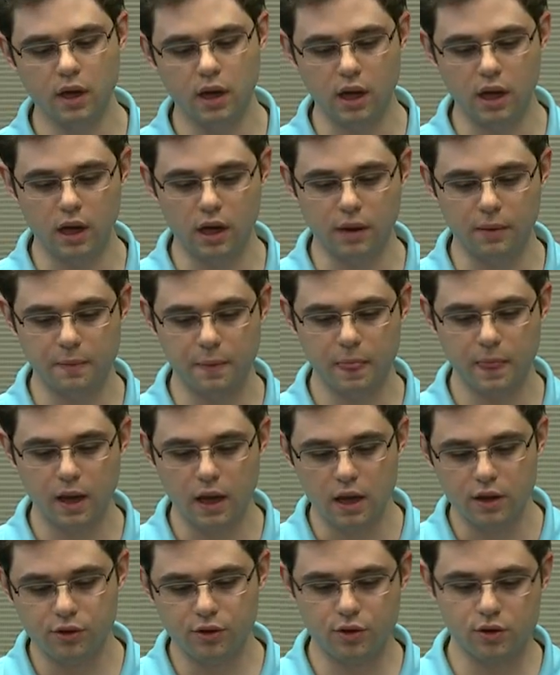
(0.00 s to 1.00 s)
Uh,
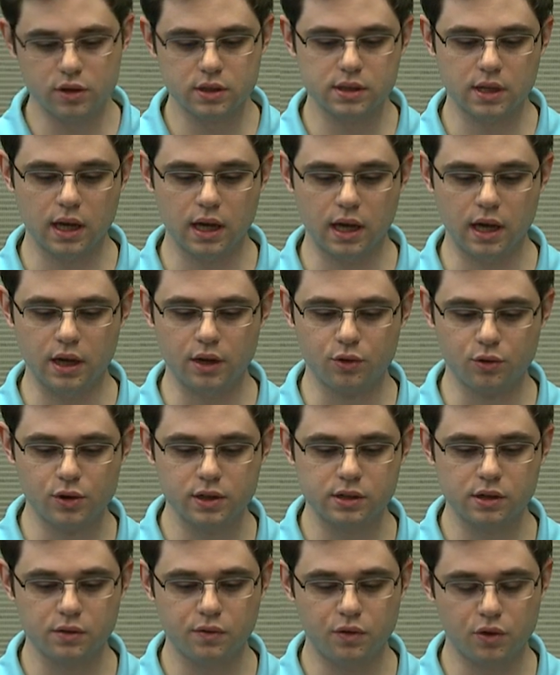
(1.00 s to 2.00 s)
there is a
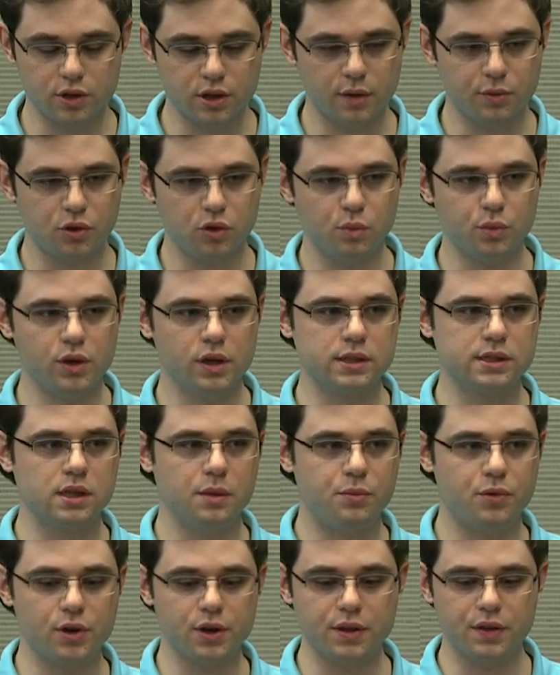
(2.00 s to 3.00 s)
reason for them to be a
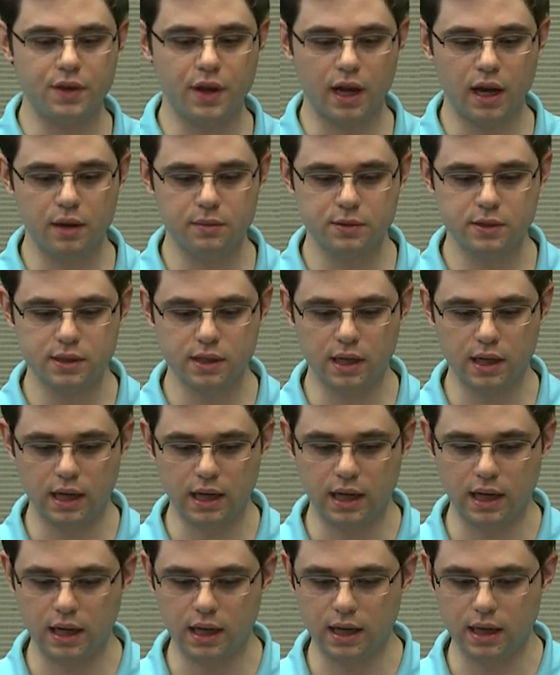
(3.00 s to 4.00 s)
separate types.
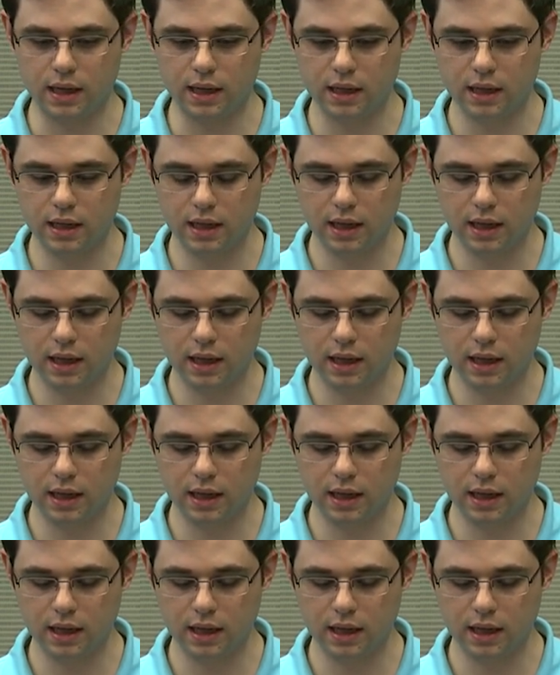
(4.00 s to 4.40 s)
Uh,